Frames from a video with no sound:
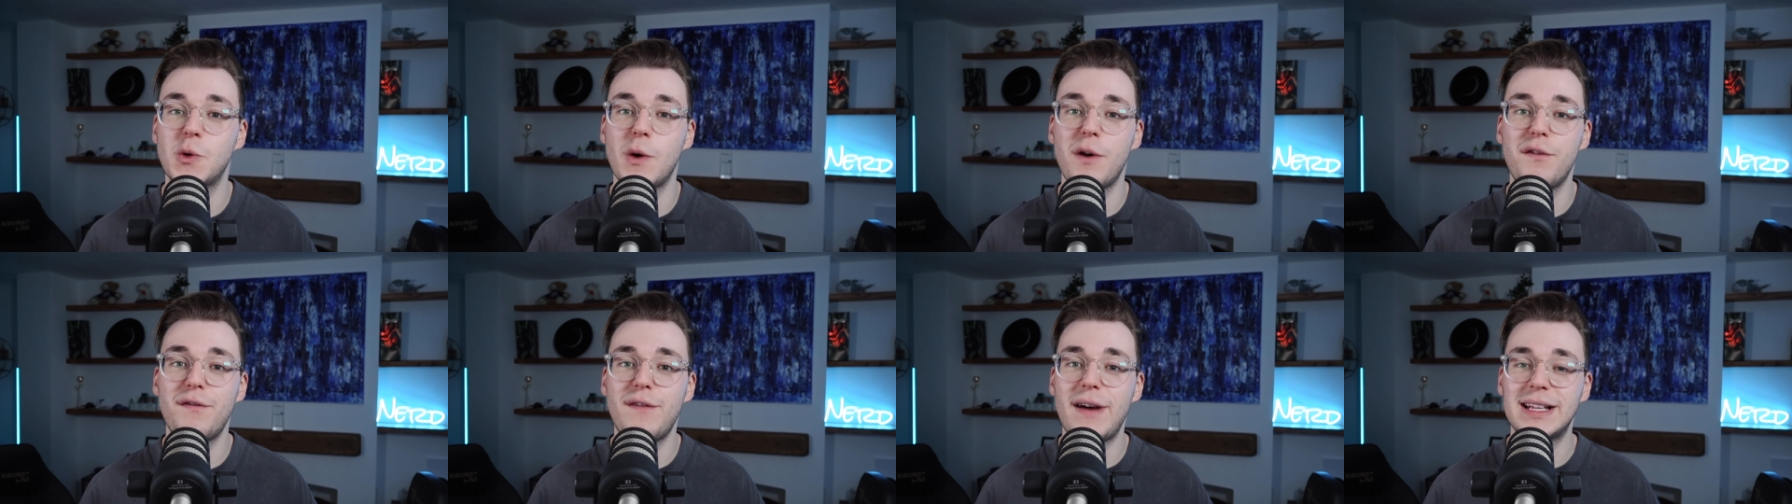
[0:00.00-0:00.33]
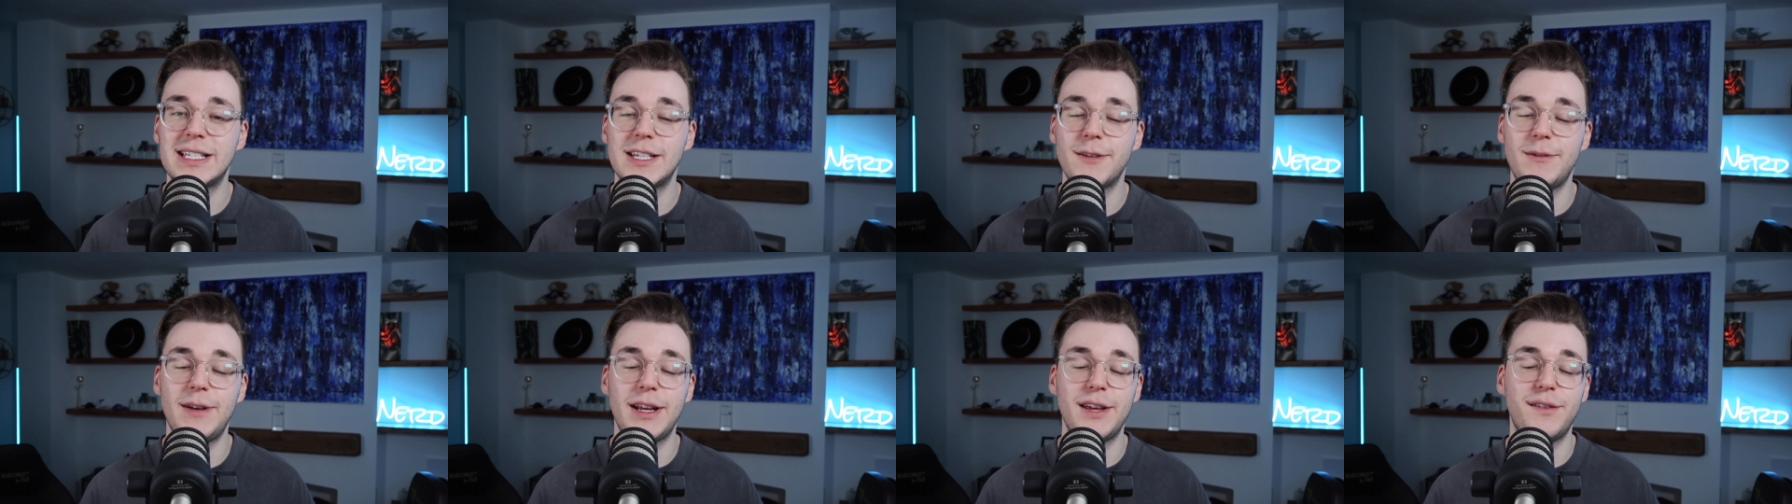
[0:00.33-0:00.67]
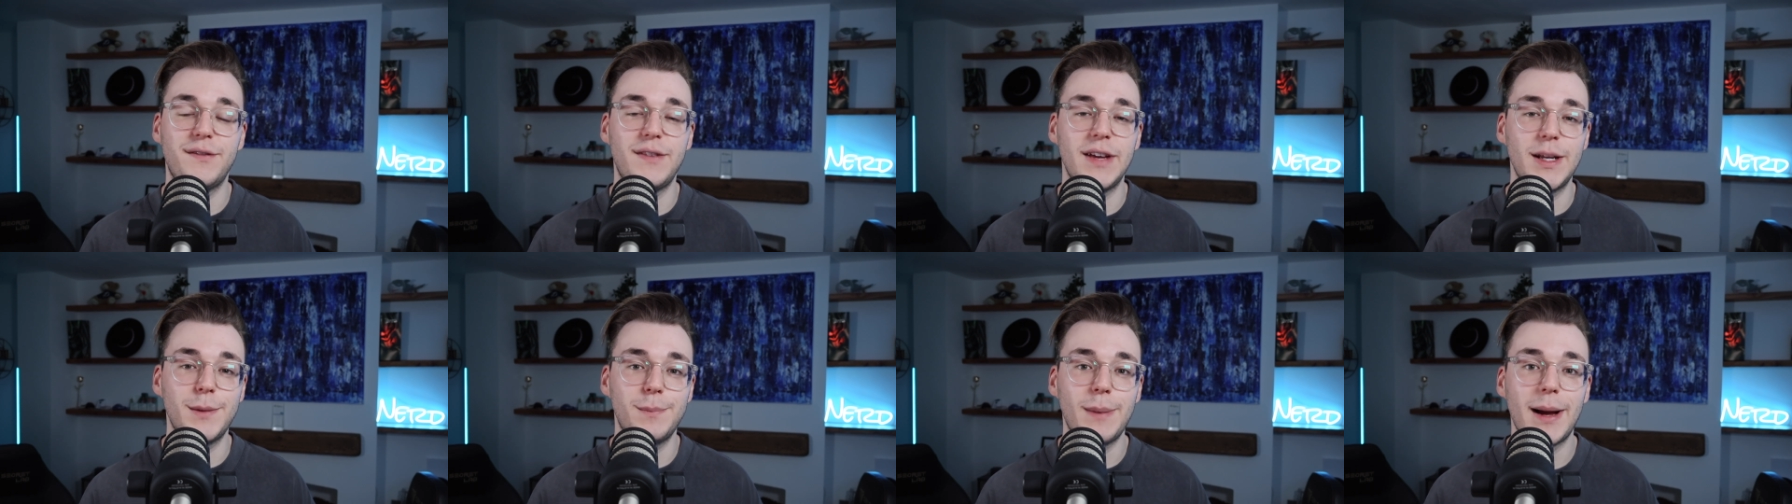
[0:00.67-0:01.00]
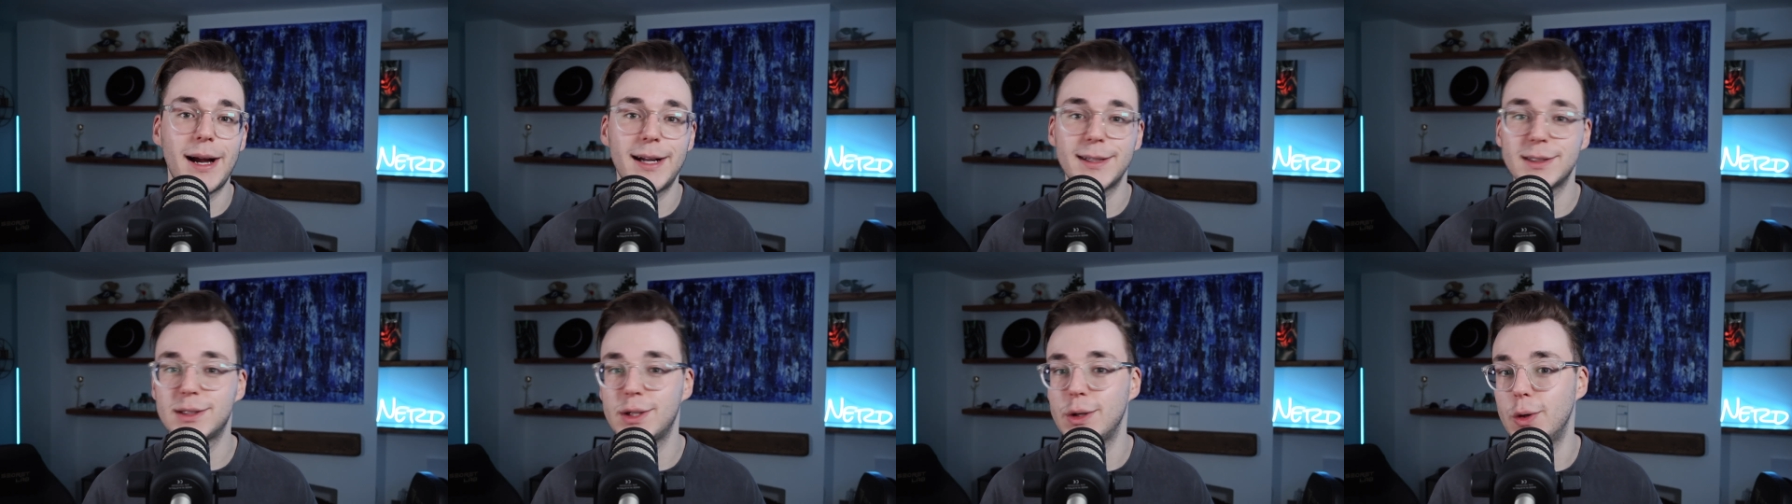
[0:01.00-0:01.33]
effectively
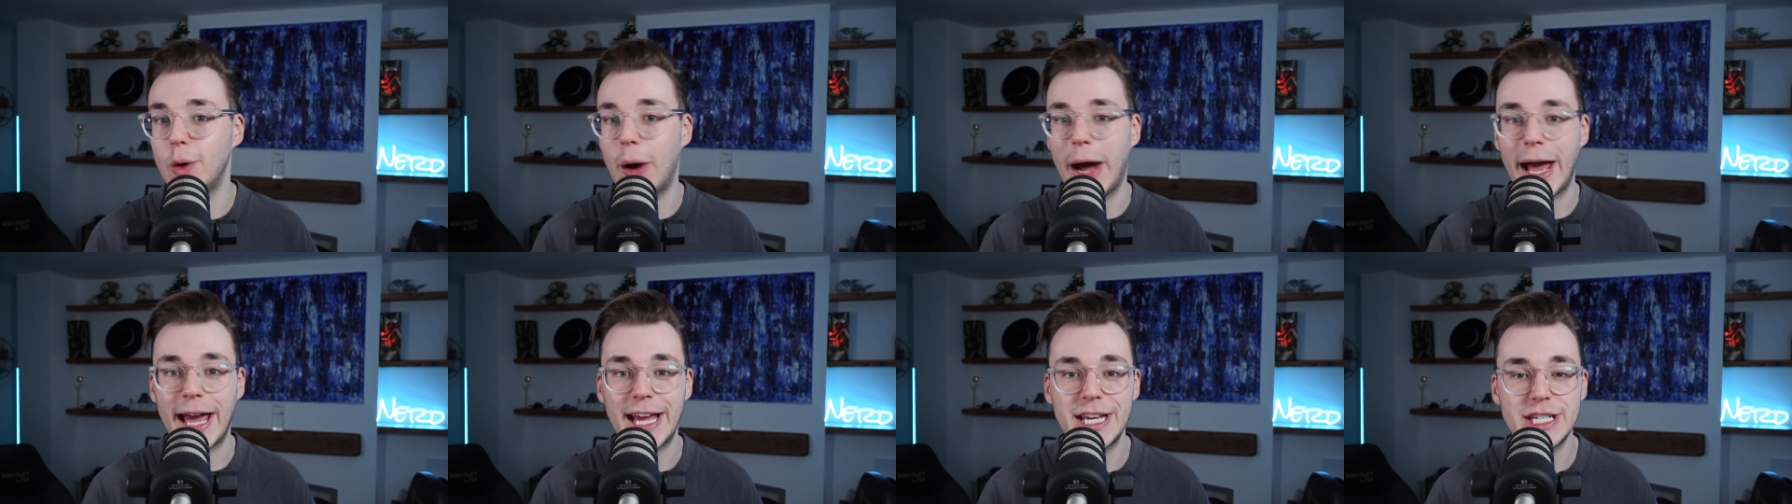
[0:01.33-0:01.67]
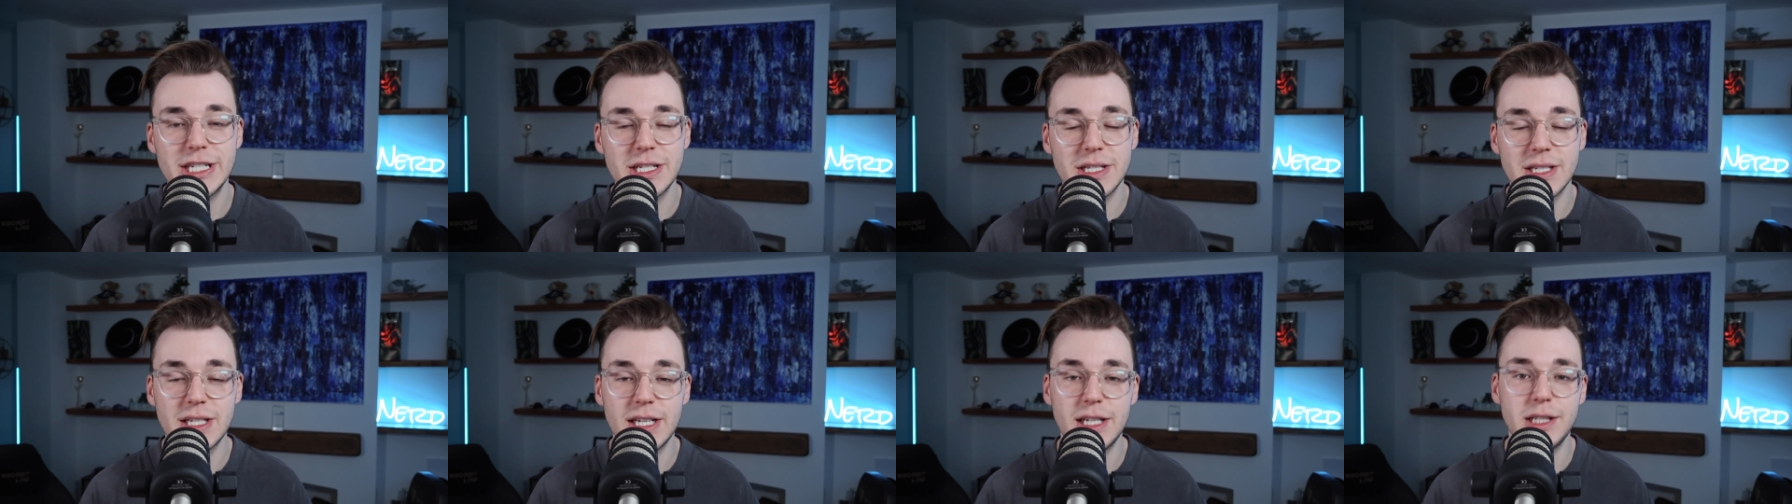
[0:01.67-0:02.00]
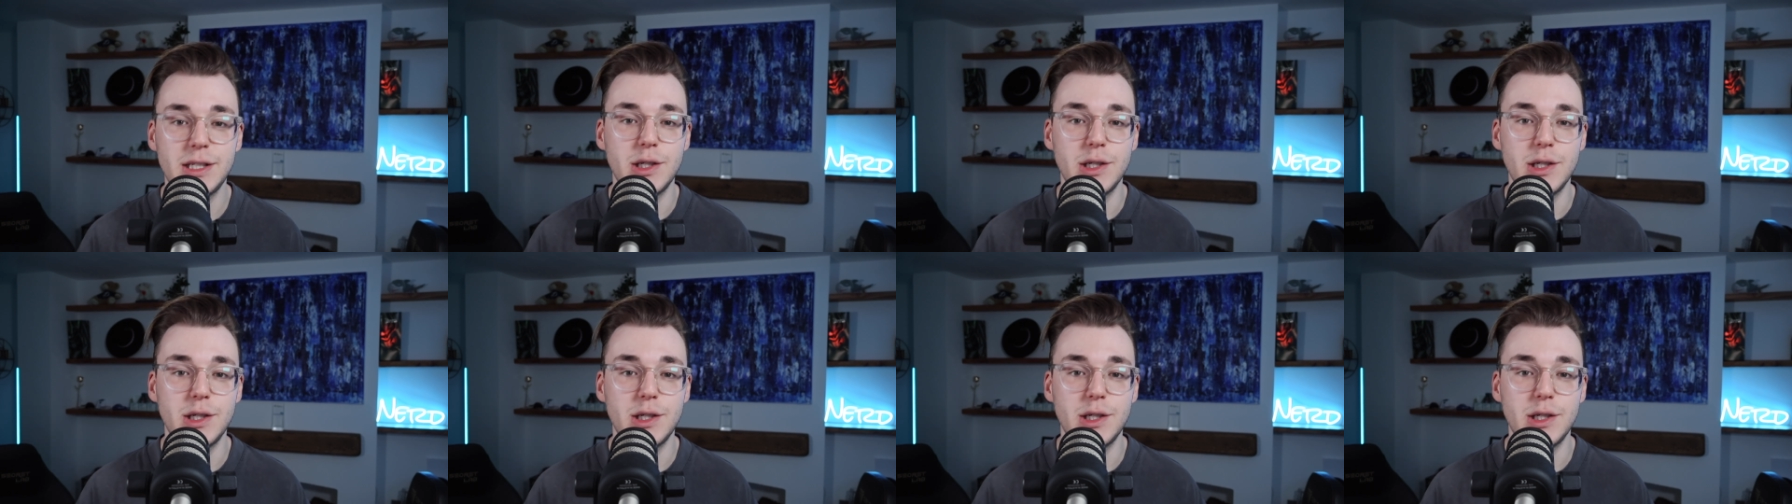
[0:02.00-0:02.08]
feedback to your agency,